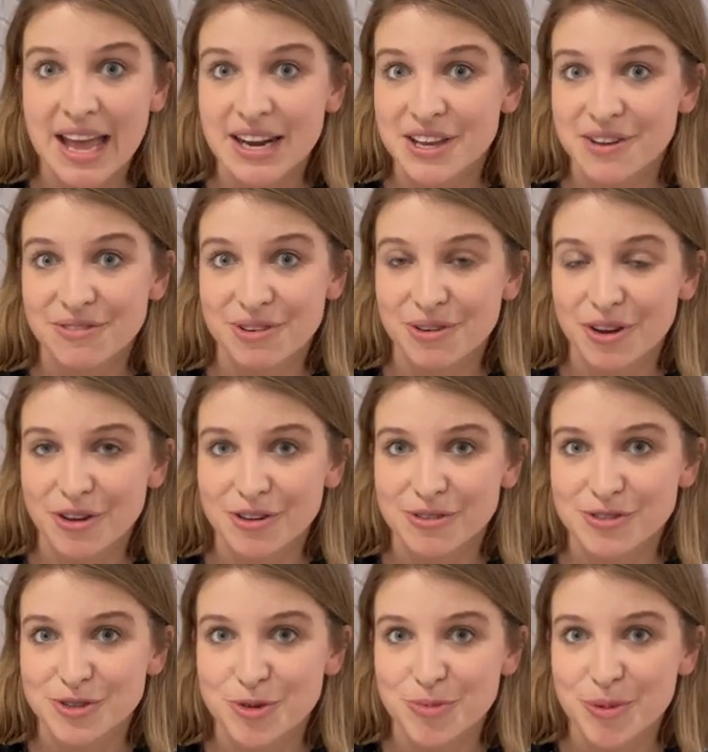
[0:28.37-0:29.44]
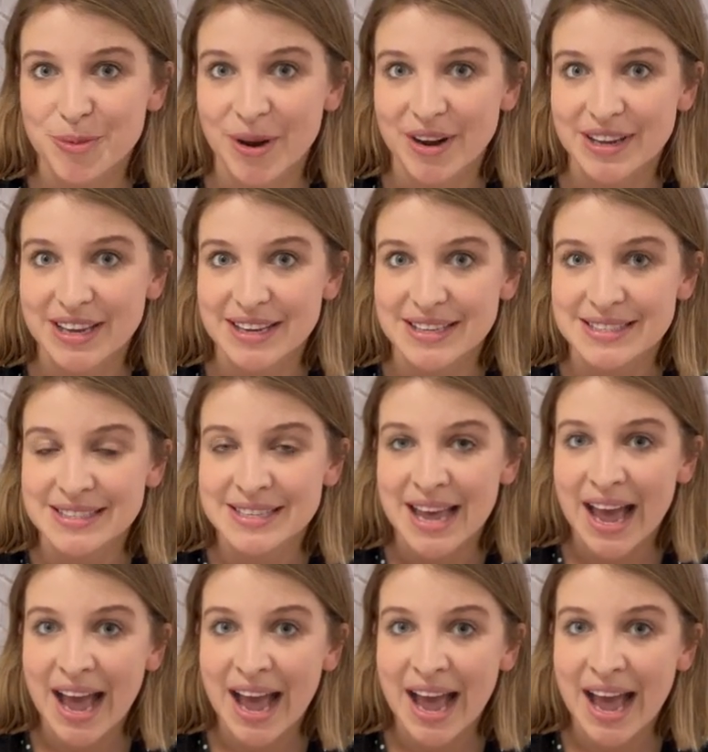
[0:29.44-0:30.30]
any of your local supermarkets